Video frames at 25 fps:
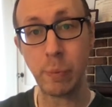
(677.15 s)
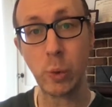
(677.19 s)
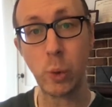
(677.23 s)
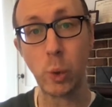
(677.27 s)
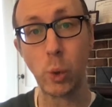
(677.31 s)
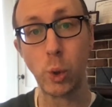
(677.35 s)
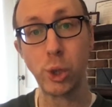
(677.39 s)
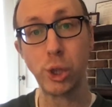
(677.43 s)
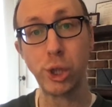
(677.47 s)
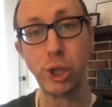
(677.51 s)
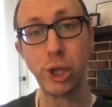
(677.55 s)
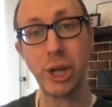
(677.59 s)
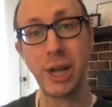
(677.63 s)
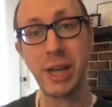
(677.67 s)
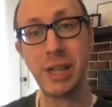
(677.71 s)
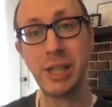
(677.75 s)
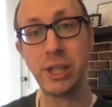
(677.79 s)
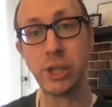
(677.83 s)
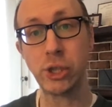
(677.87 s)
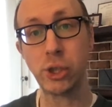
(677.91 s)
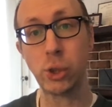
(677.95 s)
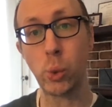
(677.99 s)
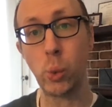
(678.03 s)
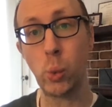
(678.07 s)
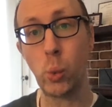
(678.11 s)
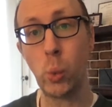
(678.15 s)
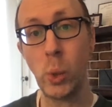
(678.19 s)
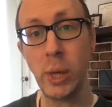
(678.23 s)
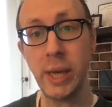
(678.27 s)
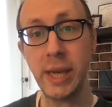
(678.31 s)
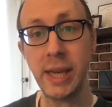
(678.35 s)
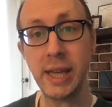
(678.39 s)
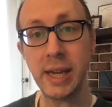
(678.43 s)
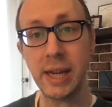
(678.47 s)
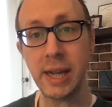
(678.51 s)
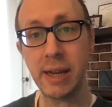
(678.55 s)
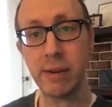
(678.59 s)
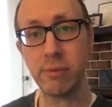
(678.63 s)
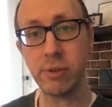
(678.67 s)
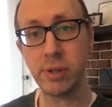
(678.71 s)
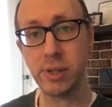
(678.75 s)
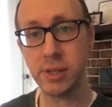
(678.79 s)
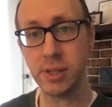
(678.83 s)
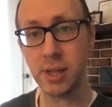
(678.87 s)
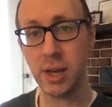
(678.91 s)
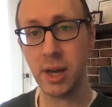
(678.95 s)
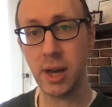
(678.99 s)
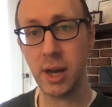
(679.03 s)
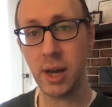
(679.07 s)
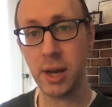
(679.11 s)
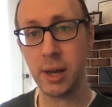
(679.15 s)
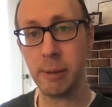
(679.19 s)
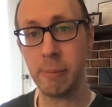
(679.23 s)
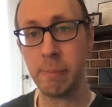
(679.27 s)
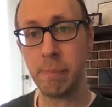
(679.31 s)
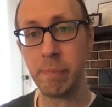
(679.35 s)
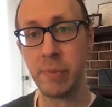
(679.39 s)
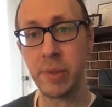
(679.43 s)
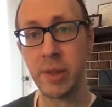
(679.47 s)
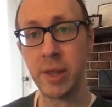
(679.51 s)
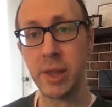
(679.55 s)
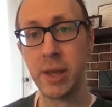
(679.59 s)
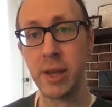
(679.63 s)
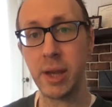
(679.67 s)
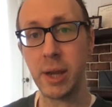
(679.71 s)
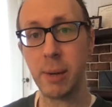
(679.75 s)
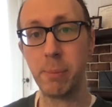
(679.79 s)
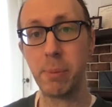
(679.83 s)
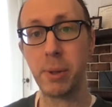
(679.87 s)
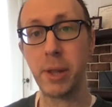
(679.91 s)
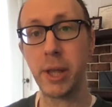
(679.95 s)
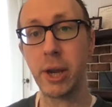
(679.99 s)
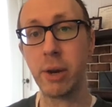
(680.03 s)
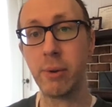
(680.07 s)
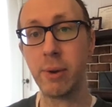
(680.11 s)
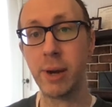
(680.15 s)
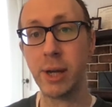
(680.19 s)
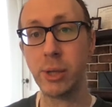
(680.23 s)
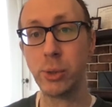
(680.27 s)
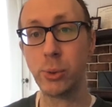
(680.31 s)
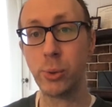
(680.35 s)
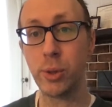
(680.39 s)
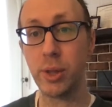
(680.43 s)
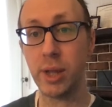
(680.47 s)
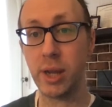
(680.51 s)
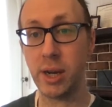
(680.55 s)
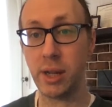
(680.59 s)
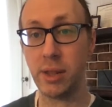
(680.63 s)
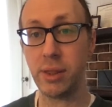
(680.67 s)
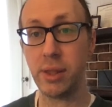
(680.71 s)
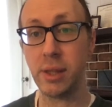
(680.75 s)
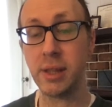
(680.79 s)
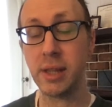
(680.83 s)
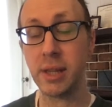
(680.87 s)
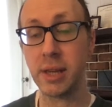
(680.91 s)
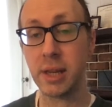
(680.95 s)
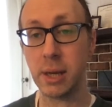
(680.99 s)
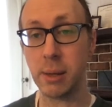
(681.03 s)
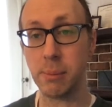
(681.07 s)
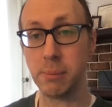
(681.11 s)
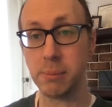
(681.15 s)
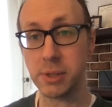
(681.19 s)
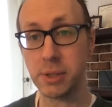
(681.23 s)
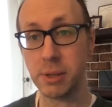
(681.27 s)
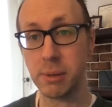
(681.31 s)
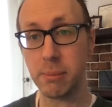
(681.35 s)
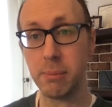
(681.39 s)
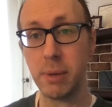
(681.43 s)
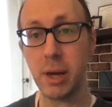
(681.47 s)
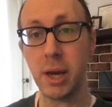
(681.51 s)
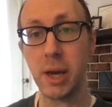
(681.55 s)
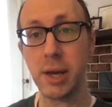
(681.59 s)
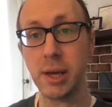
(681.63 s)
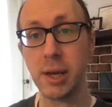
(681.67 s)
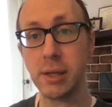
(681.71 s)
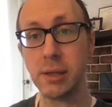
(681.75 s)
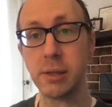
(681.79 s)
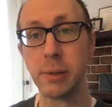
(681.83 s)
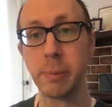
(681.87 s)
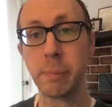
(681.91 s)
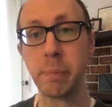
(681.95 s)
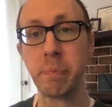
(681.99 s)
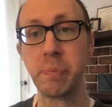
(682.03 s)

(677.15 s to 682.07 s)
or should I just wing it every time and play around with anything that comes to mind?